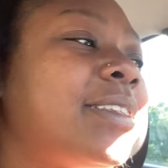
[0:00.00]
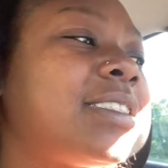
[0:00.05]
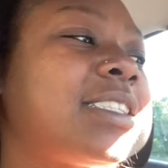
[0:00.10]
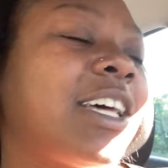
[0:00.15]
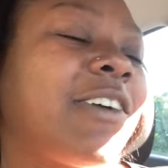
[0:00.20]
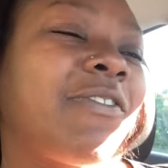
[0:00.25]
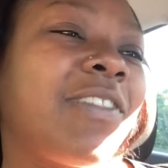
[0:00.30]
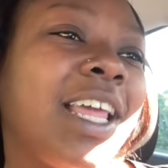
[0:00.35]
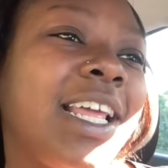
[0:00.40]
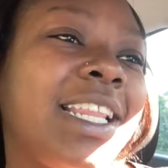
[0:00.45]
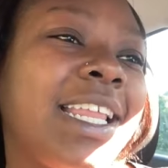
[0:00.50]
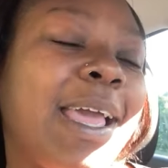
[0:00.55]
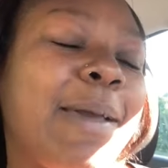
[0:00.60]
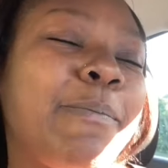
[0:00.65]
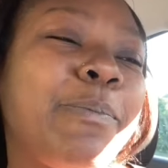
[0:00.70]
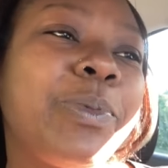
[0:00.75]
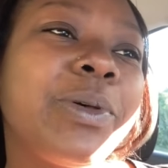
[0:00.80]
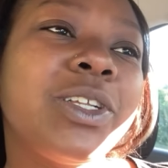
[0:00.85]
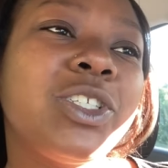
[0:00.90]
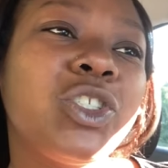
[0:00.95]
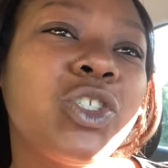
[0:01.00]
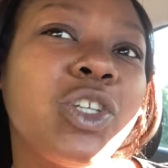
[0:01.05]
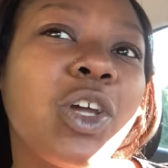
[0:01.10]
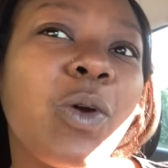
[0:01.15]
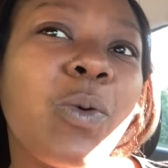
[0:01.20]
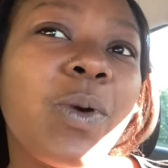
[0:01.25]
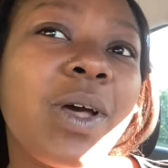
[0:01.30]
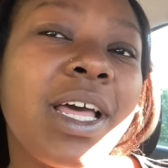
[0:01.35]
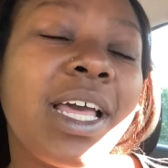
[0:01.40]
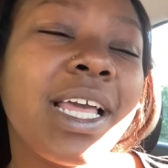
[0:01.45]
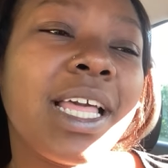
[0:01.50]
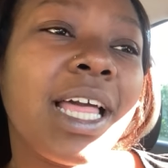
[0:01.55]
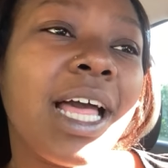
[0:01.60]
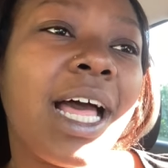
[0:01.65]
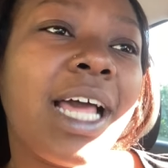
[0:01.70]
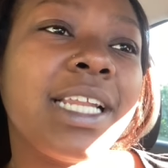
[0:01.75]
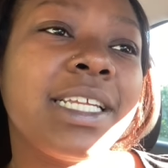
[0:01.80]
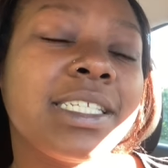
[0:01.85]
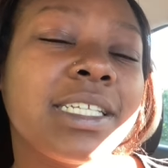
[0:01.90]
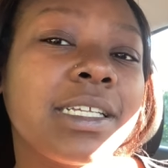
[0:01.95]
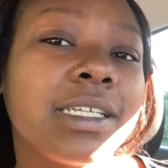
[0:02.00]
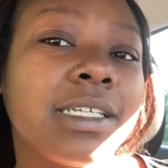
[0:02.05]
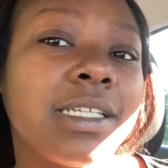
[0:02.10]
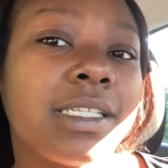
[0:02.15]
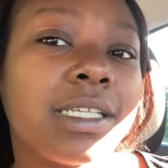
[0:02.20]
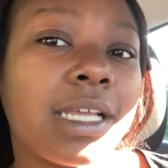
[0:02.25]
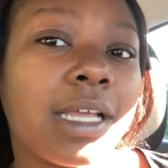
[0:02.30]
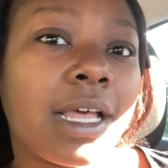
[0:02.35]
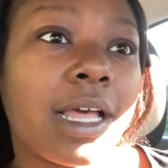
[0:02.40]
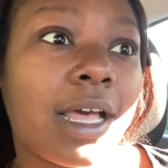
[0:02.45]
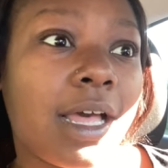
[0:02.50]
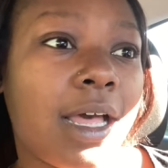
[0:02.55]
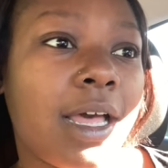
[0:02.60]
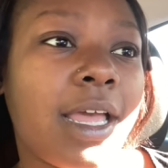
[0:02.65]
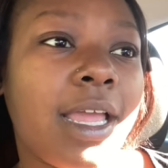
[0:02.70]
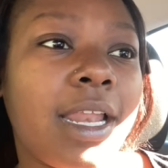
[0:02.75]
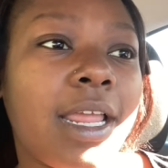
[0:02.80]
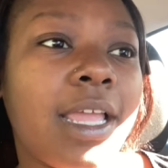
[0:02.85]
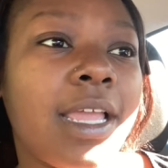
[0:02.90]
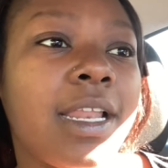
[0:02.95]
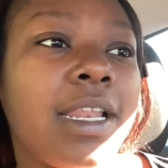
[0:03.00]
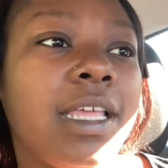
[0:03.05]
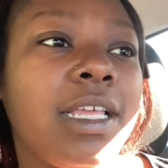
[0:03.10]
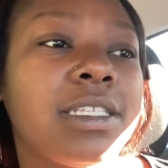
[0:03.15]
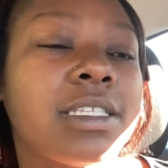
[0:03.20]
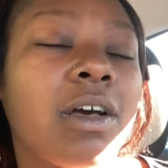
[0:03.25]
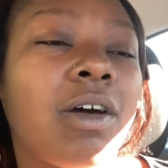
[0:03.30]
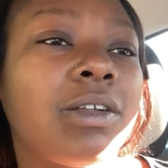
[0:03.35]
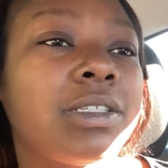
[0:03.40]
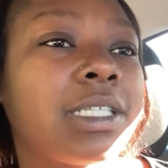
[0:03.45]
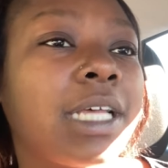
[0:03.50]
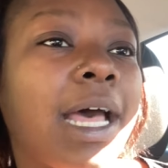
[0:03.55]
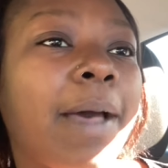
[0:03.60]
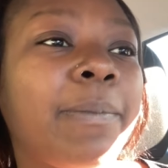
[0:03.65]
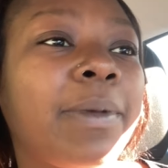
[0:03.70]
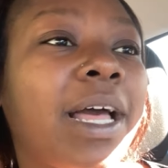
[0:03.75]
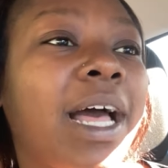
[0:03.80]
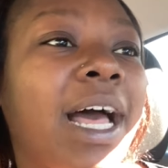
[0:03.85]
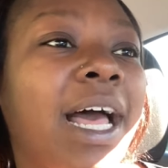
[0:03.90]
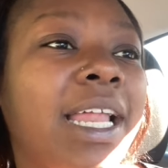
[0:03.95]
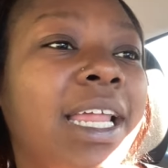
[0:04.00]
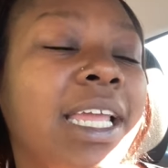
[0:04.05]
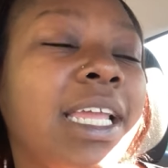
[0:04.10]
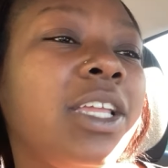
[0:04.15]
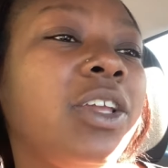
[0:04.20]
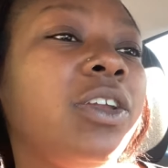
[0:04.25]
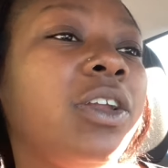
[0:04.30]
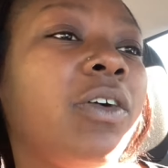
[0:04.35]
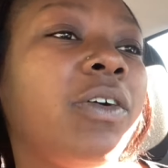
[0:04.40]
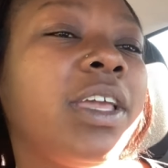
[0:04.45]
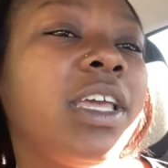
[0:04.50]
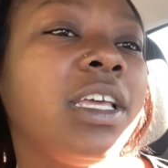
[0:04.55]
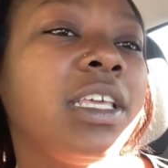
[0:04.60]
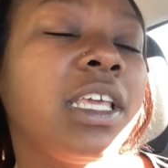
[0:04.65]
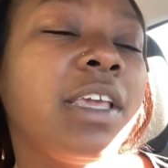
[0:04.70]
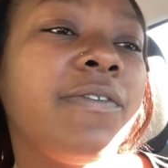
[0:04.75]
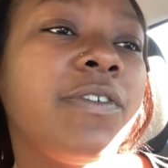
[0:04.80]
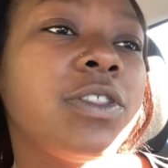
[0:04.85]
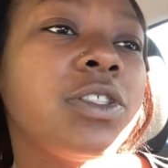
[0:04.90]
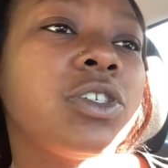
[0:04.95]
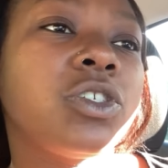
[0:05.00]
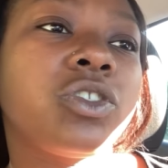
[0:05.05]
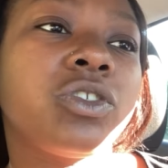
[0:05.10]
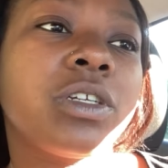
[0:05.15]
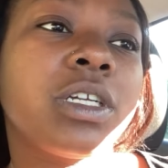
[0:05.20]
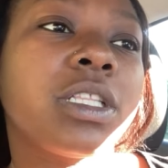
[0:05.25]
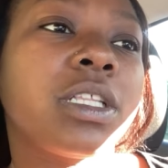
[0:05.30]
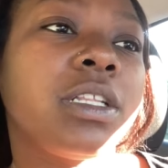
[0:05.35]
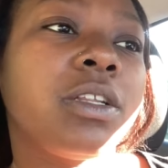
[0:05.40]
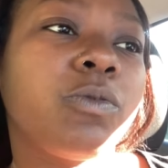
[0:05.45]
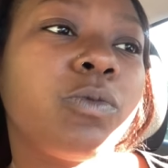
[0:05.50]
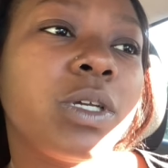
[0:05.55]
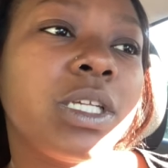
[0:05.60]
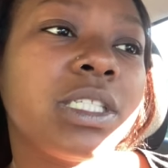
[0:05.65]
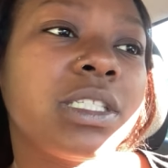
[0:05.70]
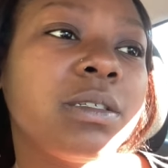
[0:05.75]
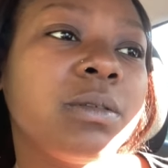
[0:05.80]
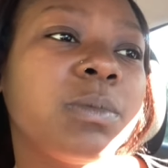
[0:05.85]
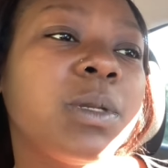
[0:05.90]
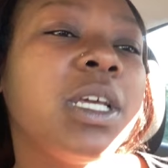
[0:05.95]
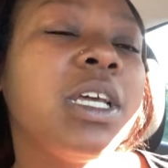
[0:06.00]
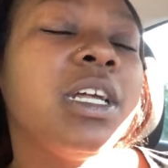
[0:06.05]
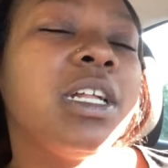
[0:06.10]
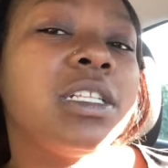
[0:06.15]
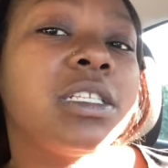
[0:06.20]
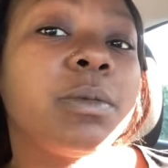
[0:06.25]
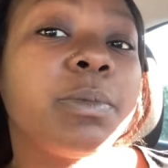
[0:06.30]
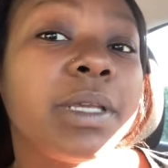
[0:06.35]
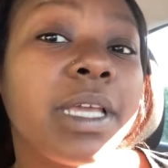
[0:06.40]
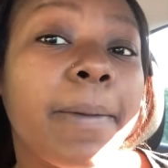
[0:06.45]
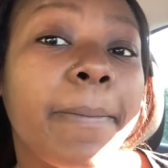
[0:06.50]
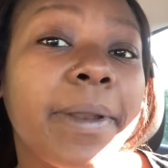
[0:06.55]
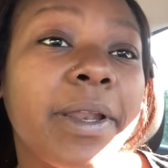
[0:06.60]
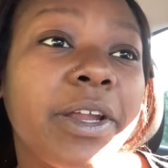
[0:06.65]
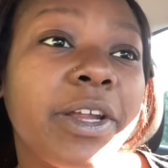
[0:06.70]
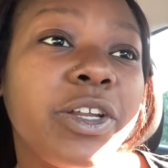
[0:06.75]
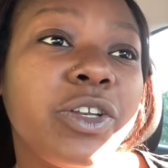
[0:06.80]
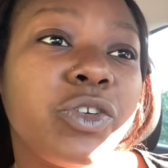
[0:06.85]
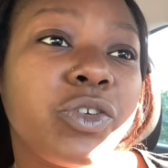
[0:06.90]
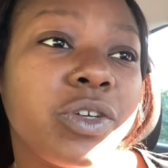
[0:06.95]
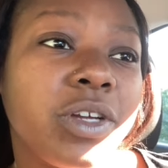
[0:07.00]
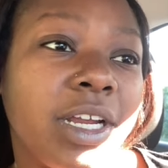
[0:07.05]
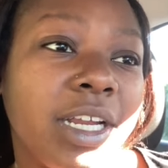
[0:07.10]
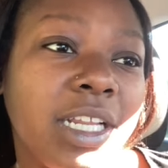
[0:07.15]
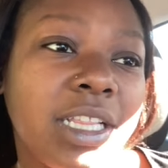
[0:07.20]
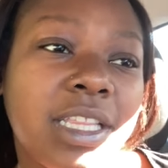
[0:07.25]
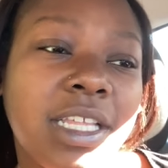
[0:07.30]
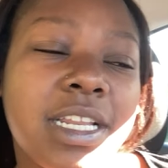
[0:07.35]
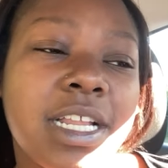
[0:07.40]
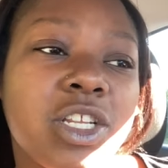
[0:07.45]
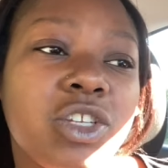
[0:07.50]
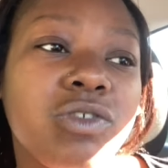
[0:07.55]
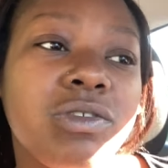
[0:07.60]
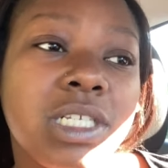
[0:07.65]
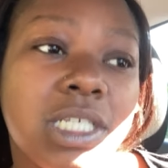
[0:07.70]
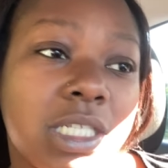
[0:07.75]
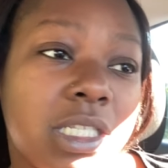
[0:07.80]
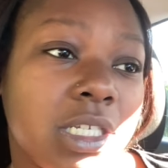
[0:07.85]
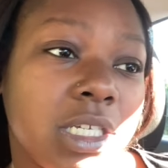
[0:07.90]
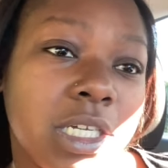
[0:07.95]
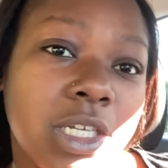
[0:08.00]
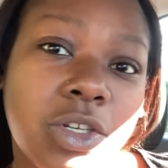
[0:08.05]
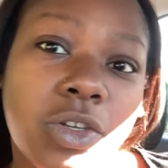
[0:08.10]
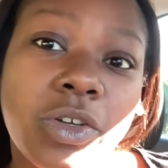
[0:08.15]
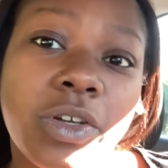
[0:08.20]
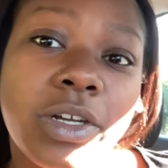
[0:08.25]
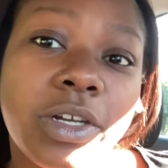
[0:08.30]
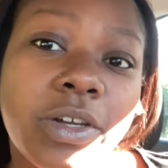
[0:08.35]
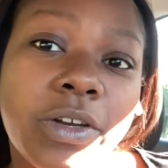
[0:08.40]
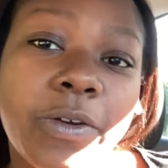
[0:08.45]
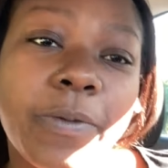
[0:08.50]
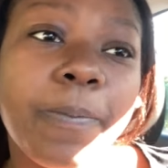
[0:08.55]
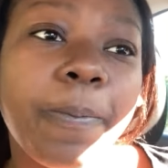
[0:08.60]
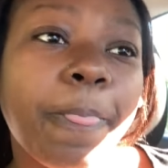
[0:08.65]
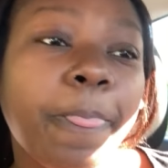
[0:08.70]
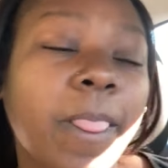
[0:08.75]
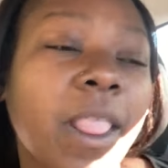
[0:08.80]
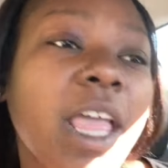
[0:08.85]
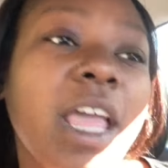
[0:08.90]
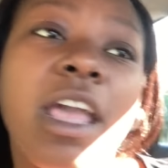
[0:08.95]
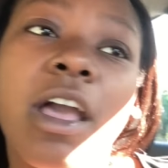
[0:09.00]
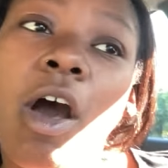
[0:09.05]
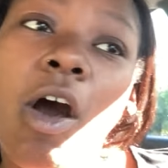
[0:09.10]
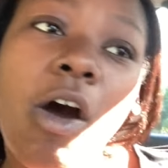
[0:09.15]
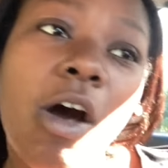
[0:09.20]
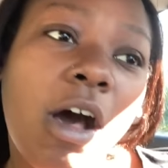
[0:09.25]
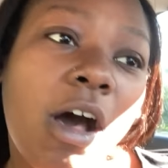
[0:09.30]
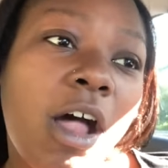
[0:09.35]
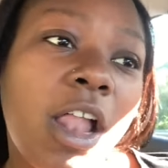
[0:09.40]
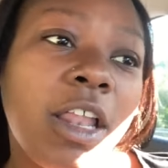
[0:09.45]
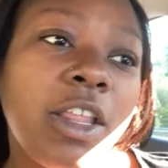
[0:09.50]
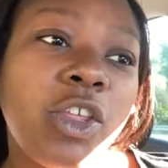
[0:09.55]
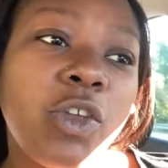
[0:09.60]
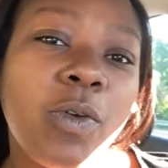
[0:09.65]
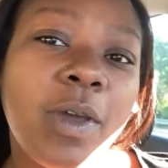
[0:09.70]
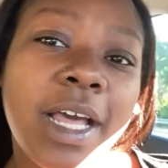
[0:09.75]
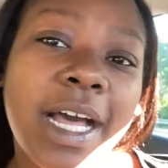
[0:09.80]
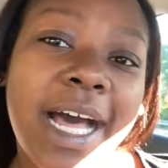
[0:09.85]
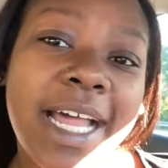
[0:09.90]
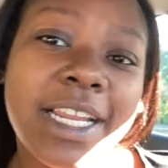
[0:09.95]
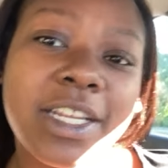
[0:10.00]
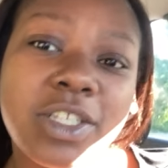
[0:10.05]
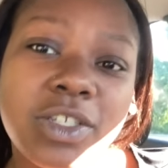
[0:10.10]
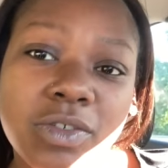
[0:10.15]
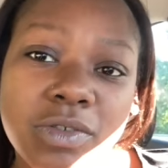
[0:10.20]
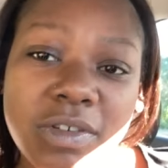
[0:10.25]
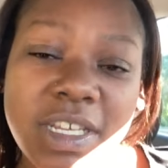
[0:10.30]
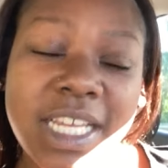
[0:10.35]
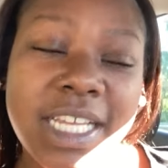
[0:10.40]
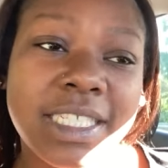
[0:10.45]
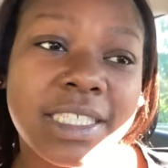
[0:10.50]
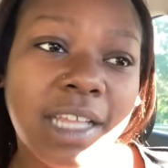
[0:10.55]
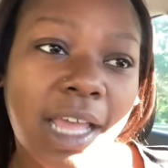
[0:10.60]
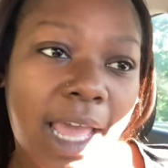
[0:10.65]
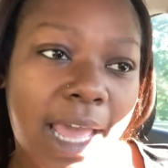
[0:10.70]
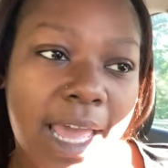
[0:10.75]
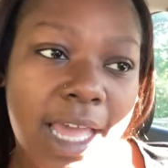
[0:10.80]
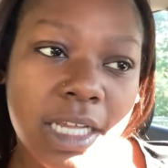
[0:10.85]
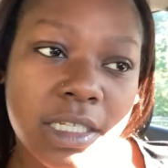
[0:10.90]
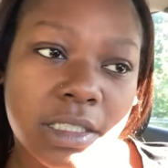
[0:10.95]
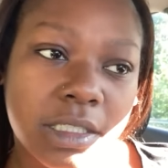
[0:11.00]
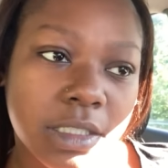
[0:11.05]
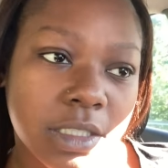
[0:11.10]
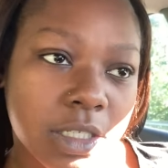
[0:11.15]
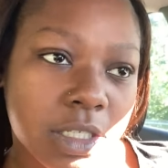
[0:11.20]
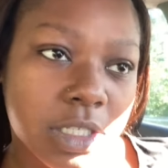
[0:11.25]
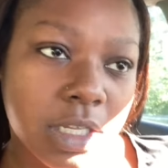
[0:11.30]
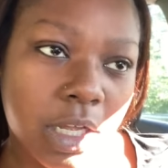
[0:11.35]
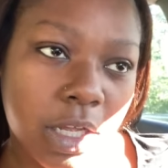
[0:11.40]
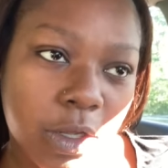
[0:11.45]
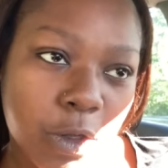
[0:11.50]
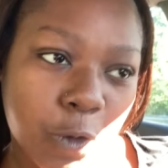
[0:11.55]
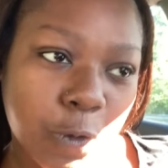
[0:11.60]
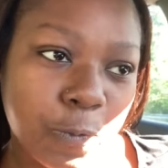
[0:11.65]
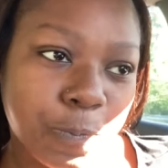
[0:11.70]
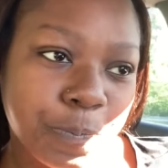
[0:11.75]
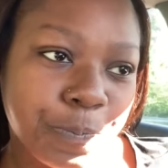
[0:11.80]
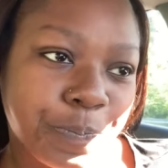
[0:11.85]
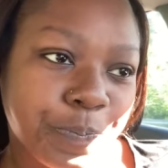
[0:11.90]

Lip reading: stuff like that. But you know what? God is a good God, and he's an on-time God. And, you know, he'll give you the strength and the wisdom to be able to endure anything that you need to endure. All you got to do is ask. So,